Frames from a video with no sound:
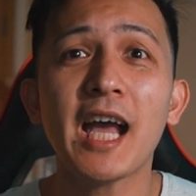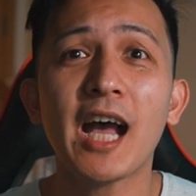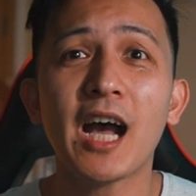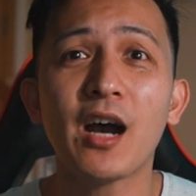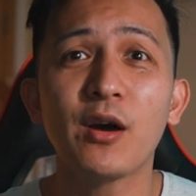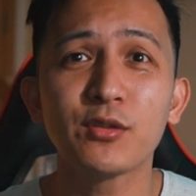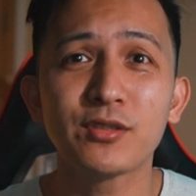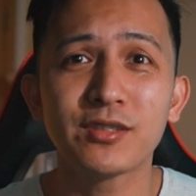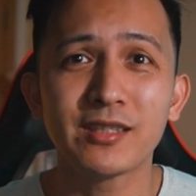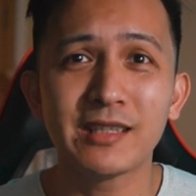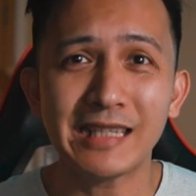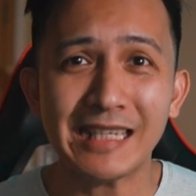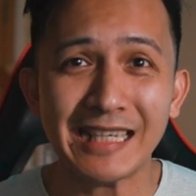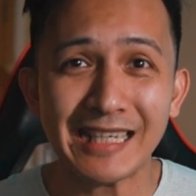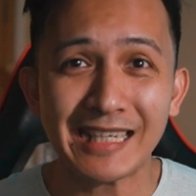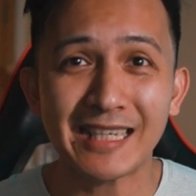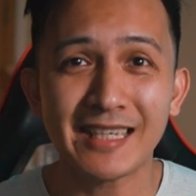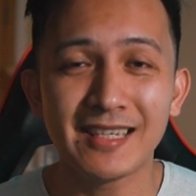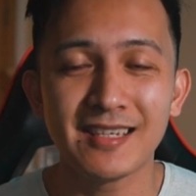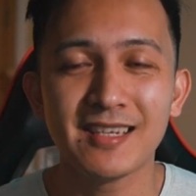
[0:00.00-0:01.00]
how
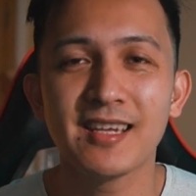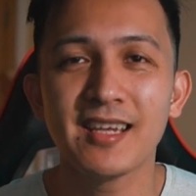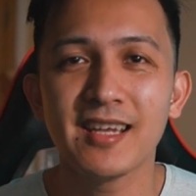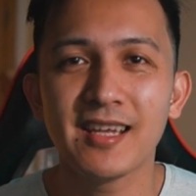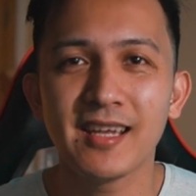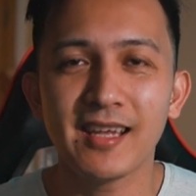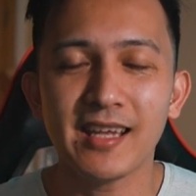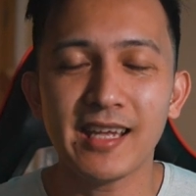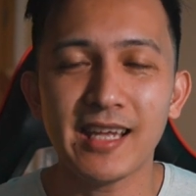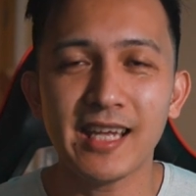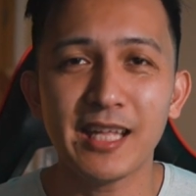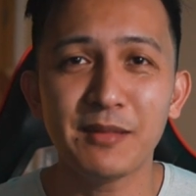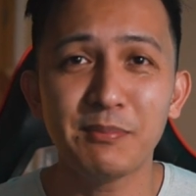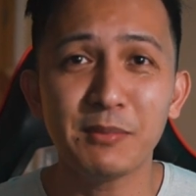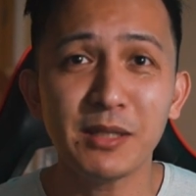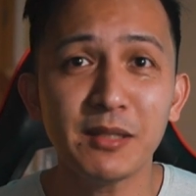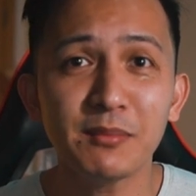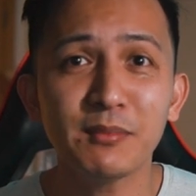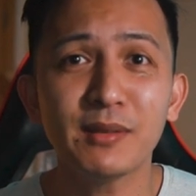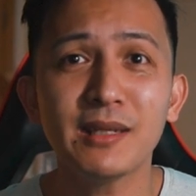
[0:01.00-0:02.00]
sleek and
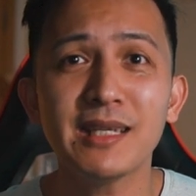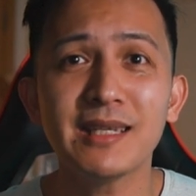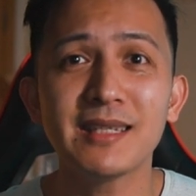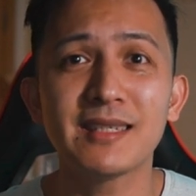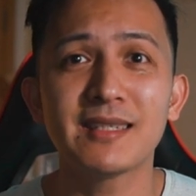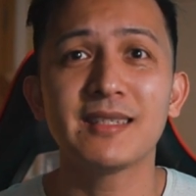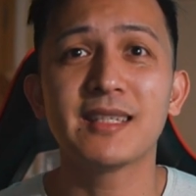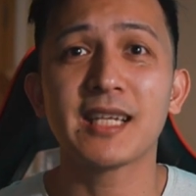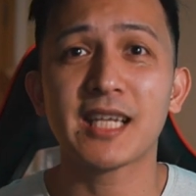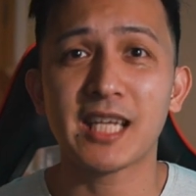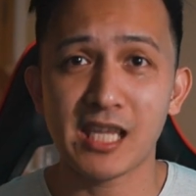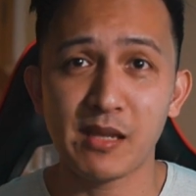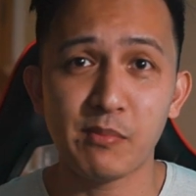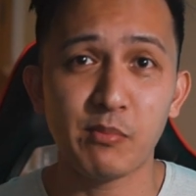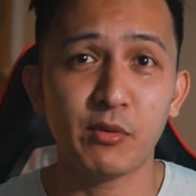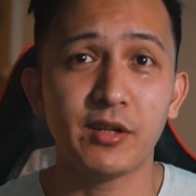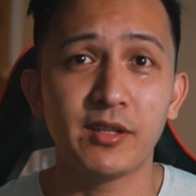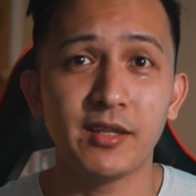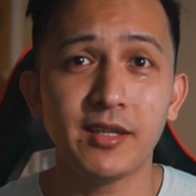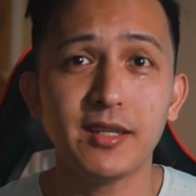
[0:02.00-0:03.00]
minimalist the keyboard